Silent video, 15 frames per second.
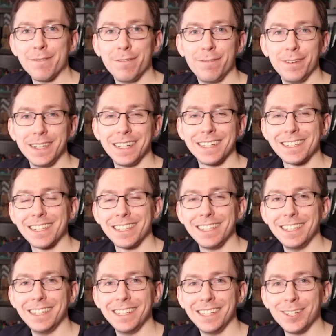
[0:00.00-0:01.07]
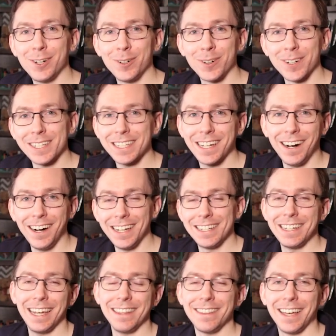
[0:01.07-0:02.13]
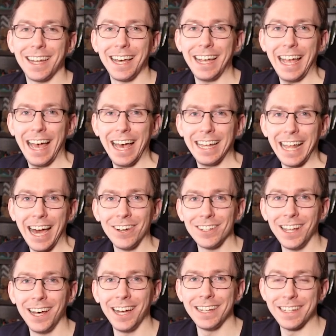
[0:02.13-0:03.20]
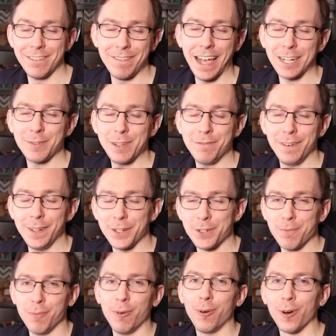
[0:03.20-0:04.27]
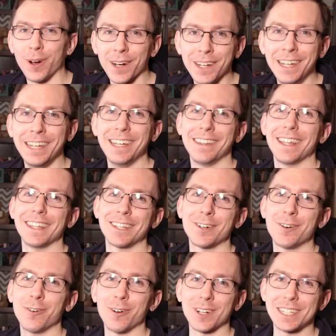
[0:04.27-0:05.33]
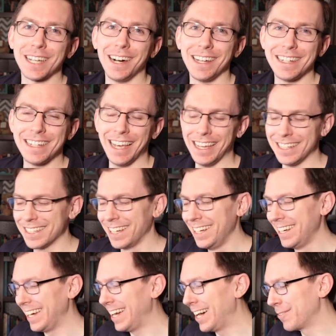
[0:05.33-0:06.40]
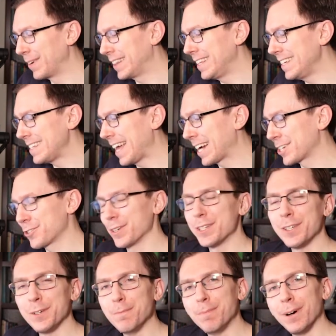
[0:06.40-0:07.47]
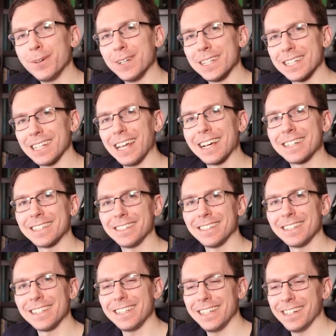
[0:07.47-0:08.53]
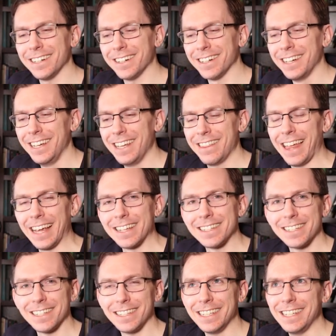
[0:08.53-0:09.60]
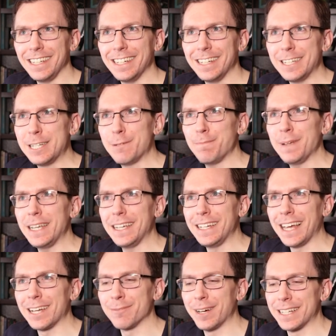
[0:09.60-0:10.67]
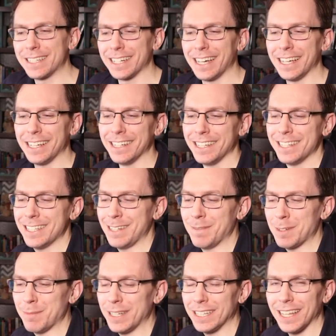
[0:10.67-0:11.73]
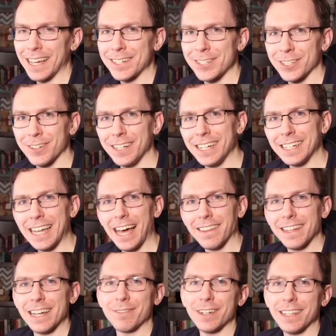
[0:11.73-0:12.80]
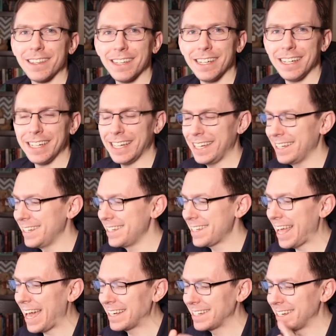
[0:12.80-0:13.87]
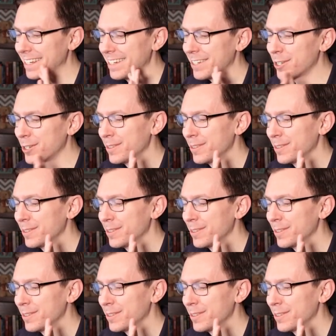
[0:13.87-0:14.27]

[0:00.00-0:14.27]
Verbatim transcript: finished the course content that I had outlined. In fact, we finished more than the course content uh, with these extra two bonus lectures here, thanks to the speed at which I seem to be lecturing now that everything is edited